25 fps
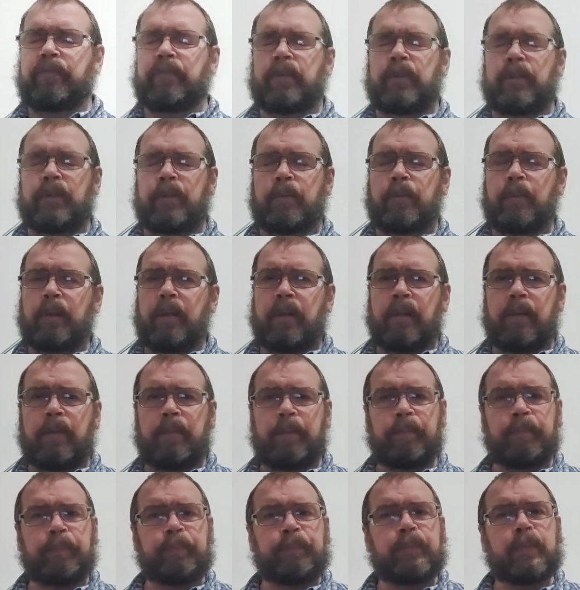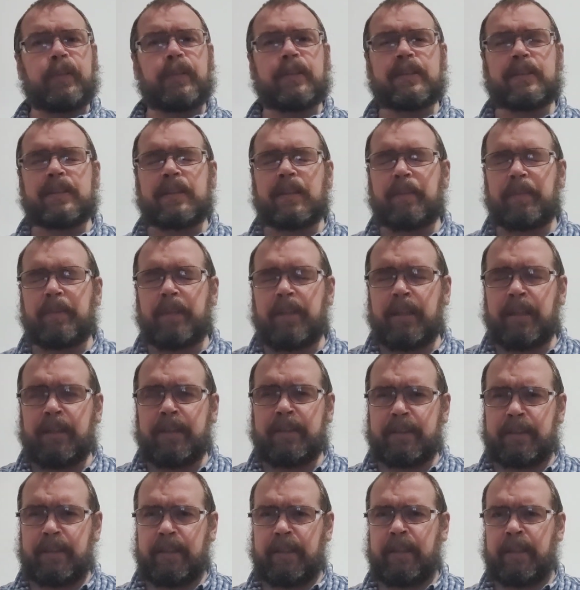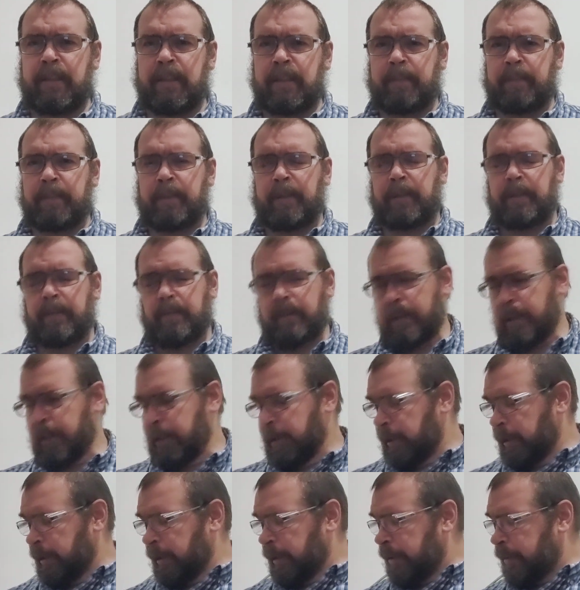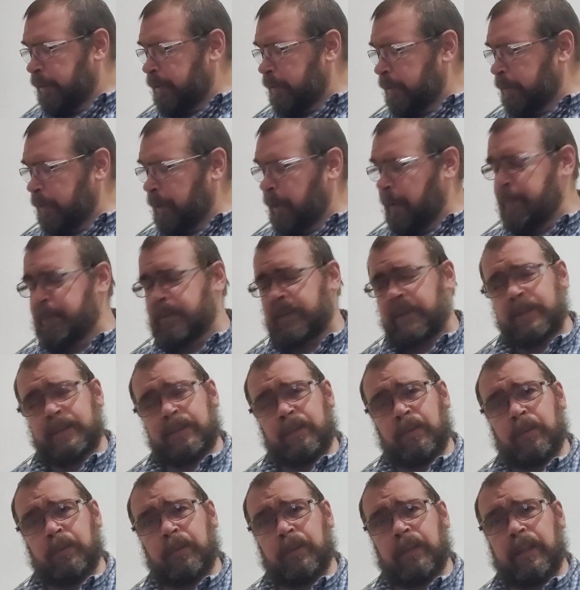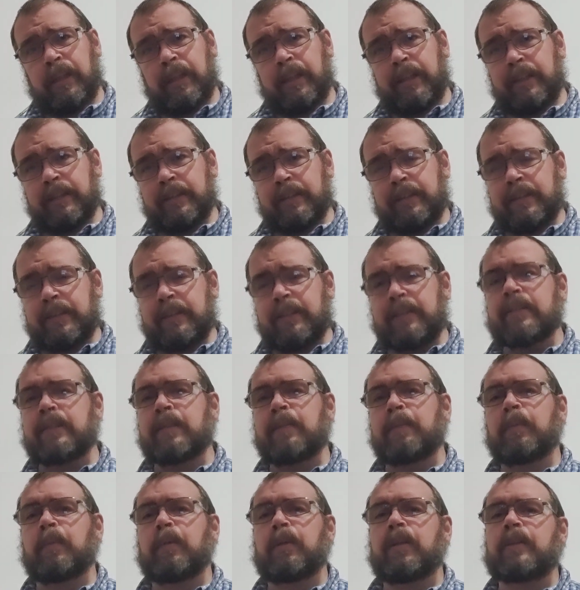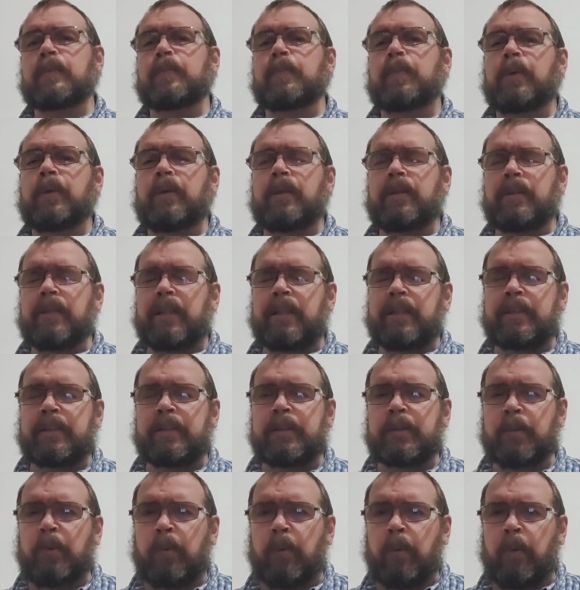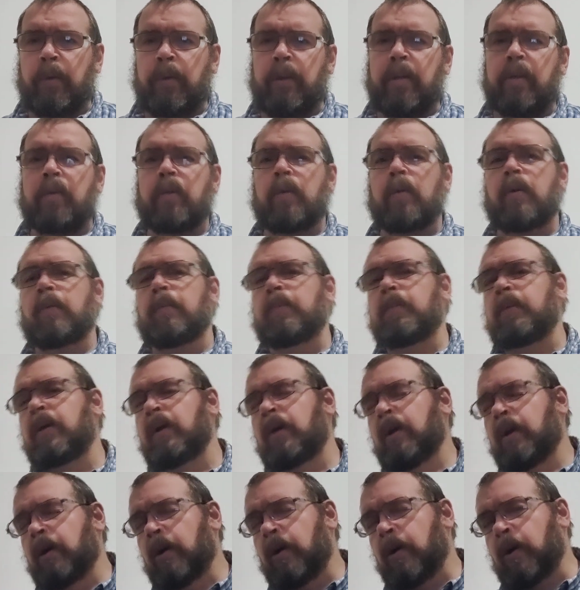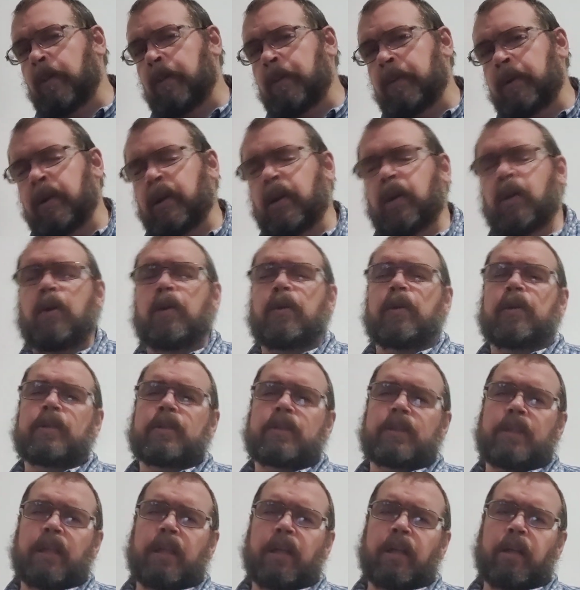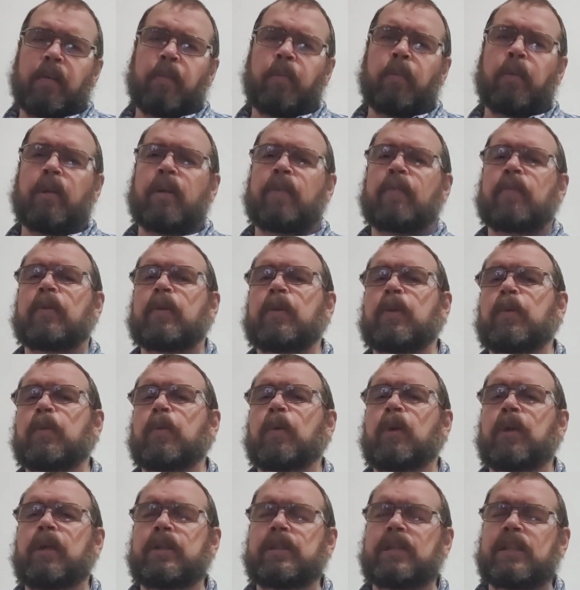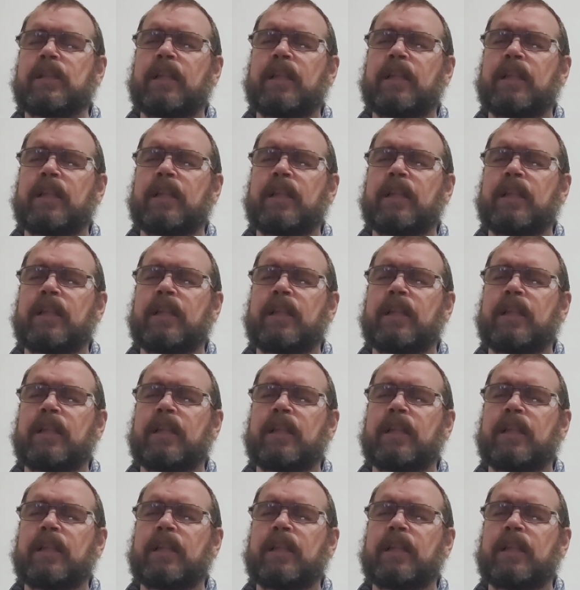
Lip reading: fairly well. Something else to think about. Sometimes these old guns, someone has shortened them or put a longer stock or whatever. You want to